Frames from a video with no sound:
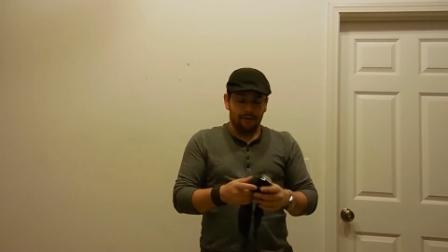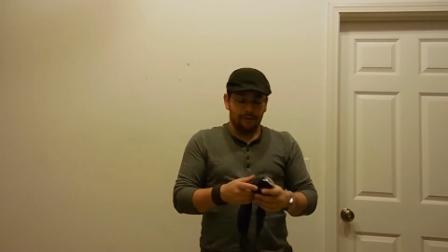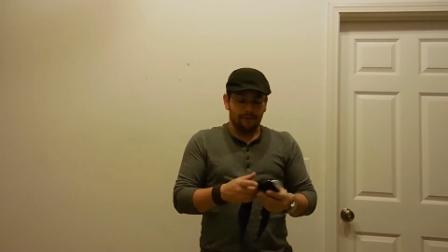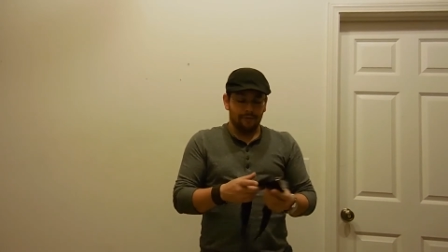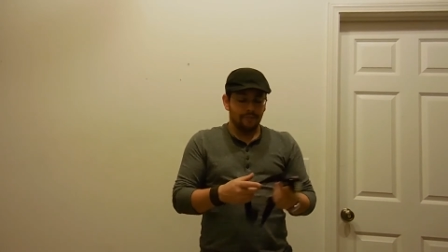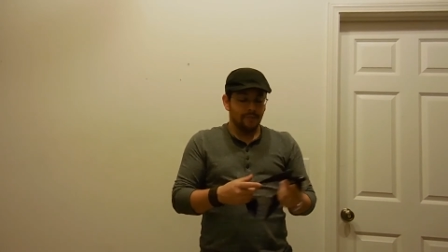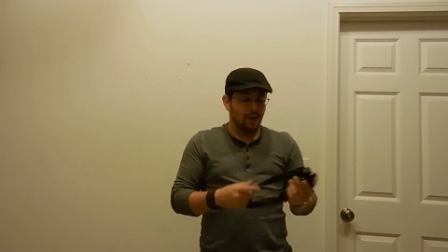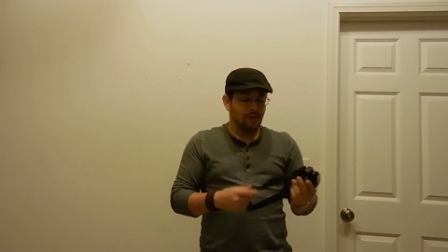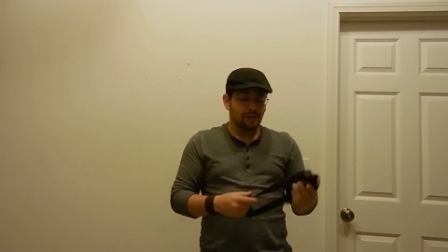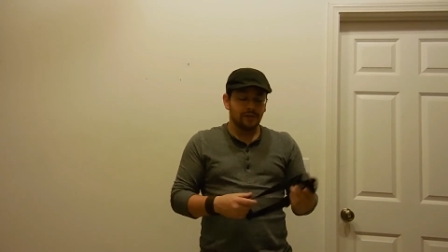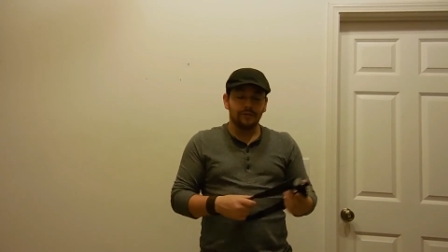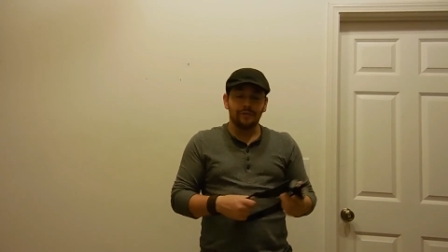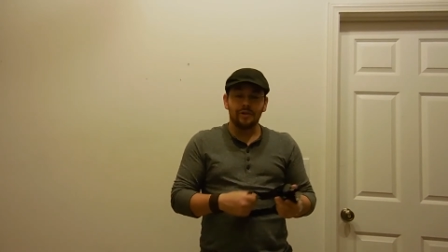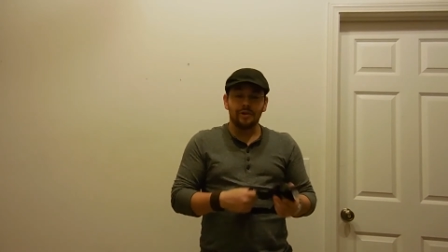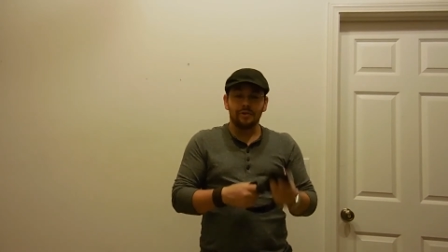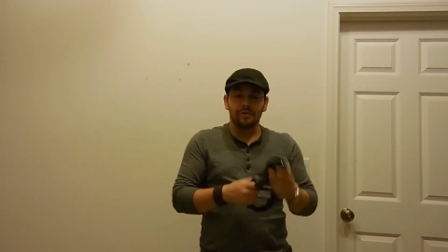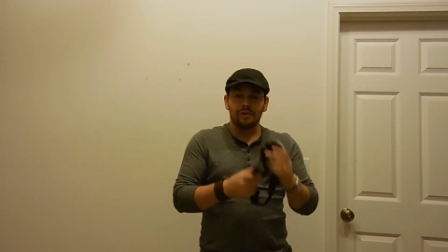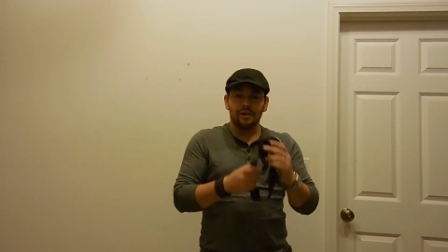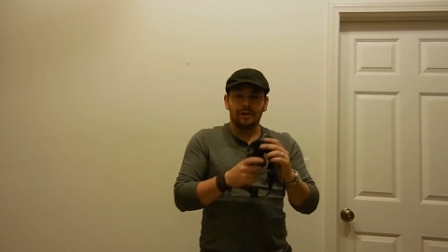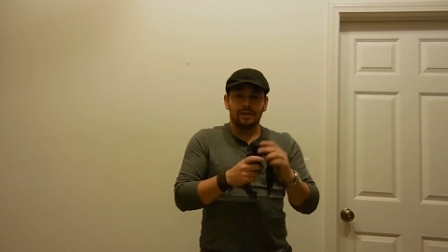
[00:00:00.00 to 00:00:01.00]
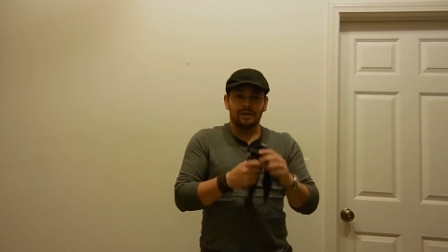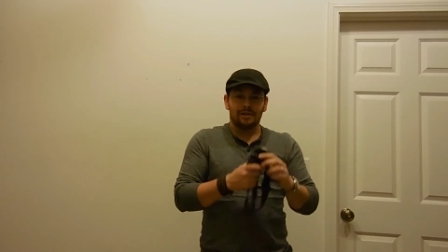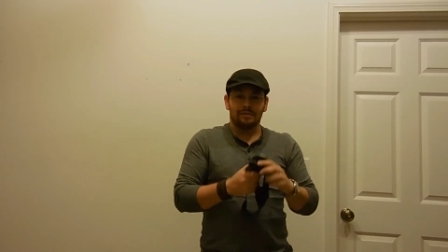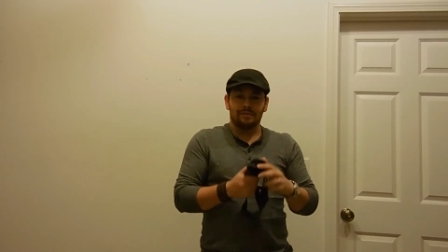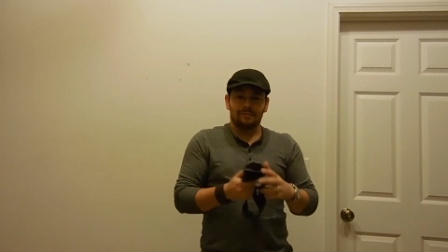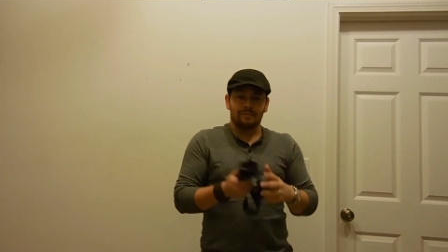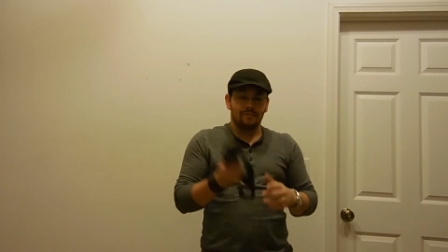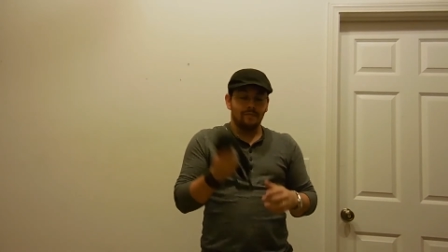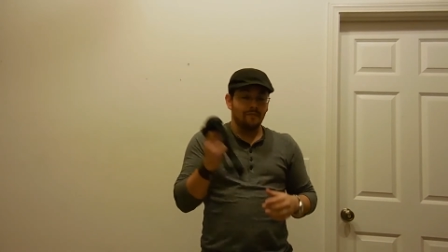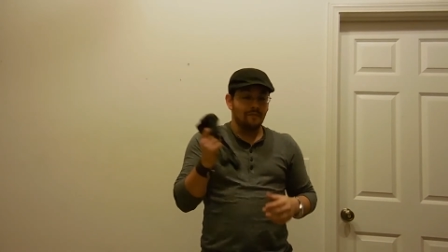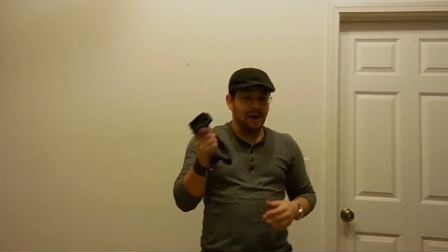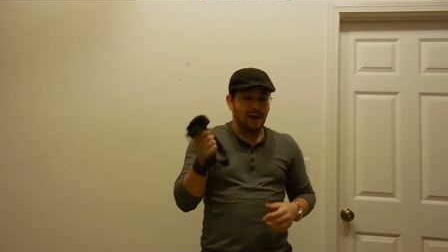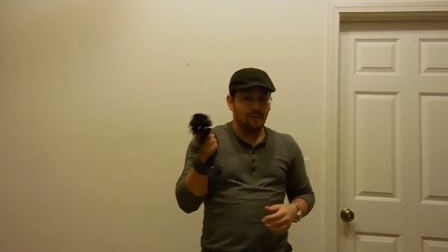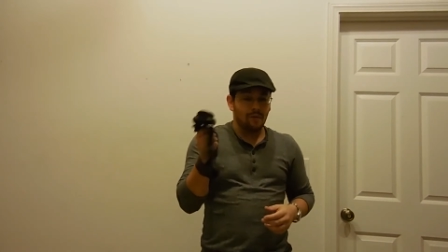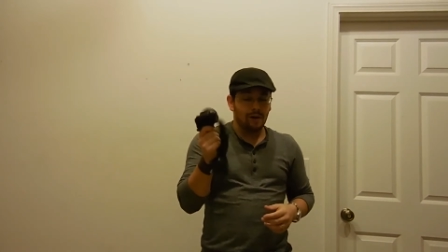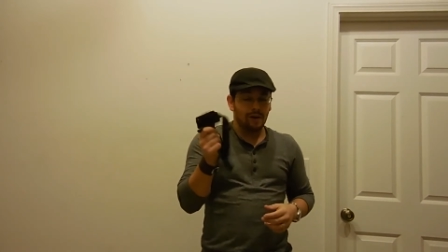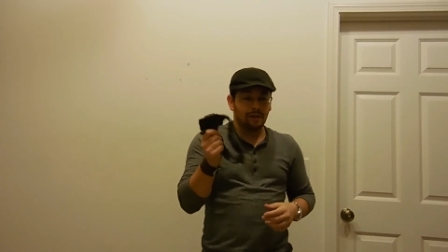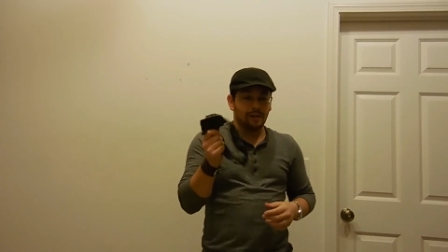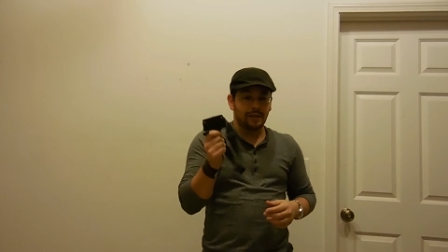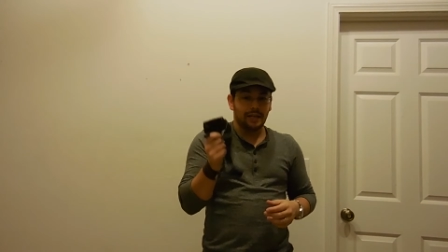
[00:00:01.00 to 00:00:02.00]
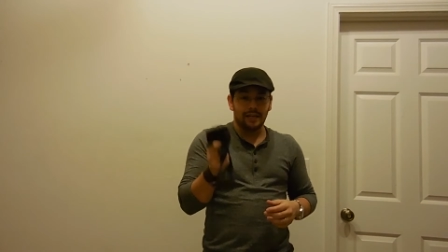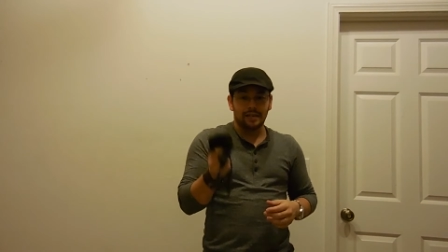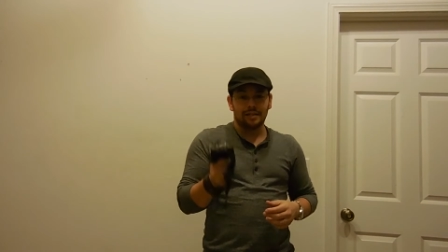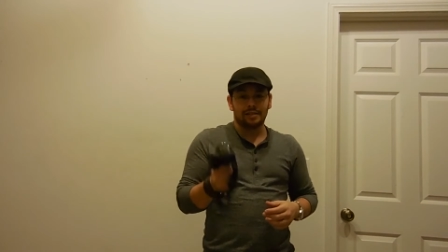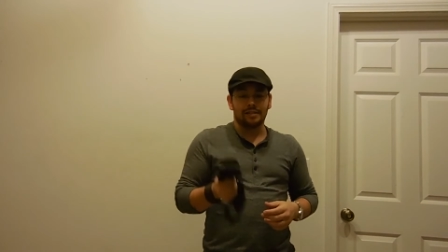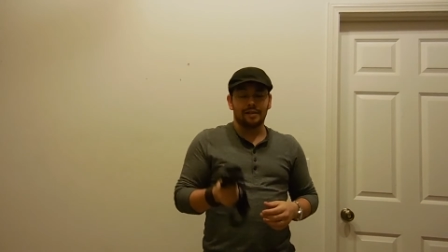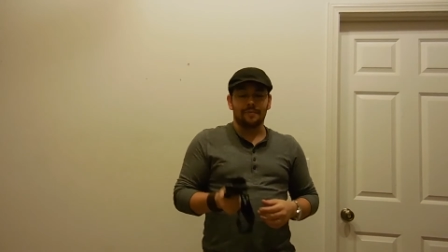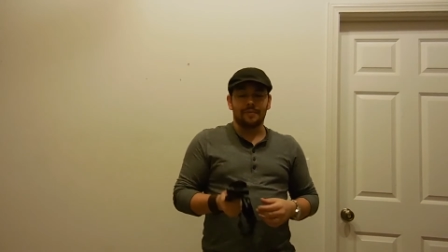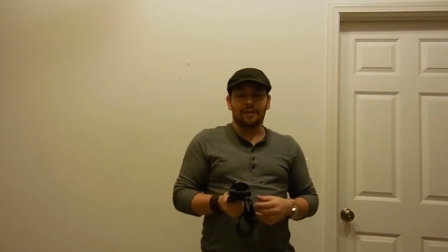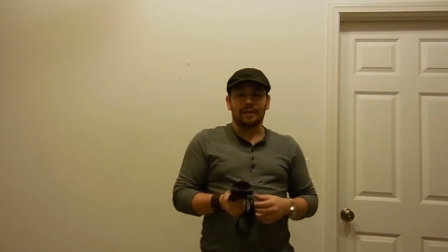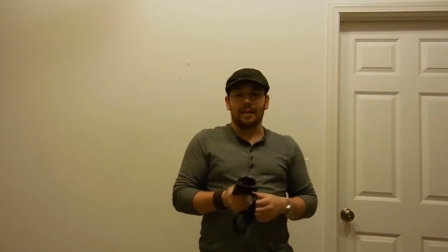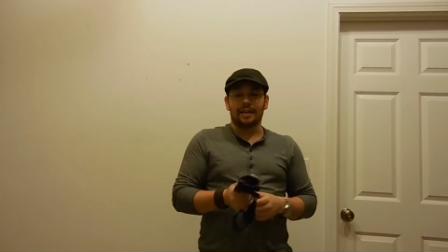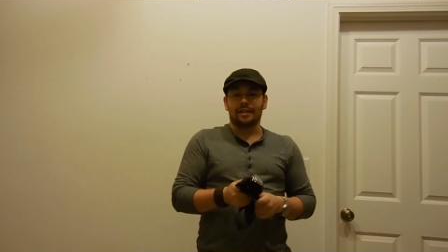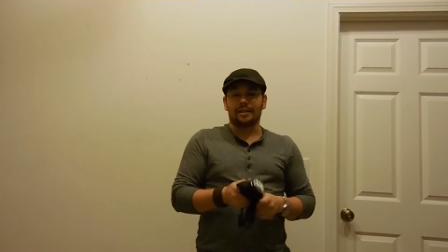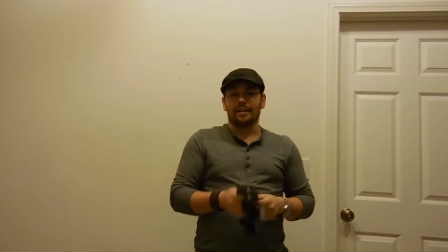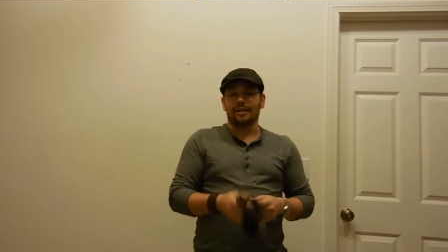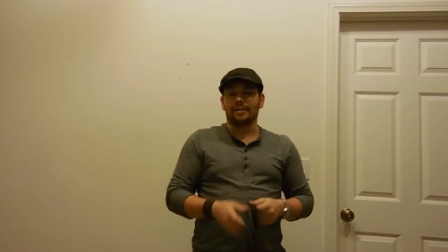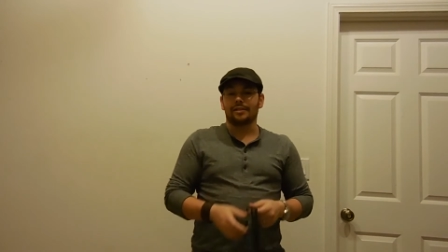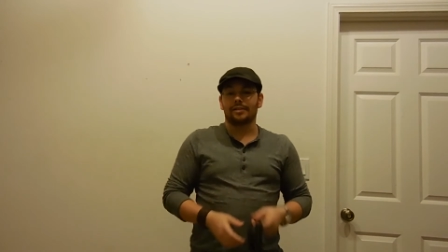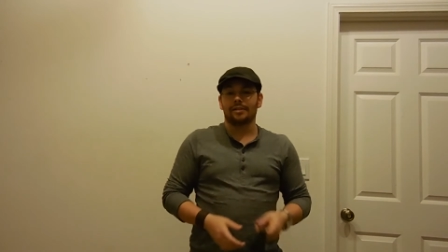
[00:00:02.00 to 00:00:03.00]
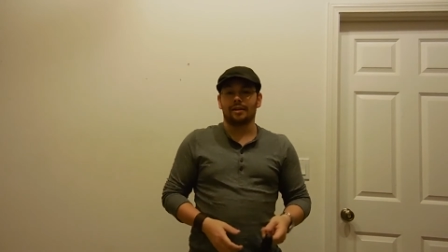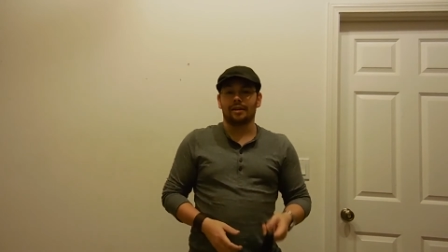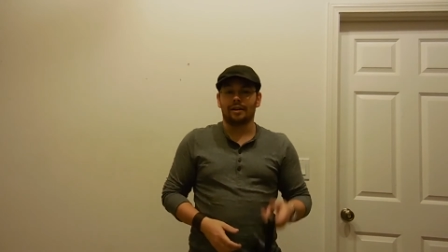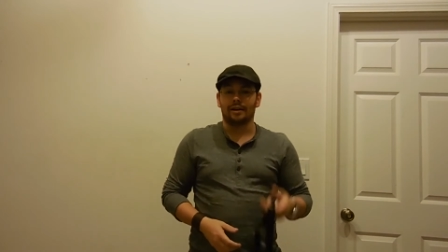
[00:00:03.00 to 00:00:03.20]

most of you might want to look into something like this.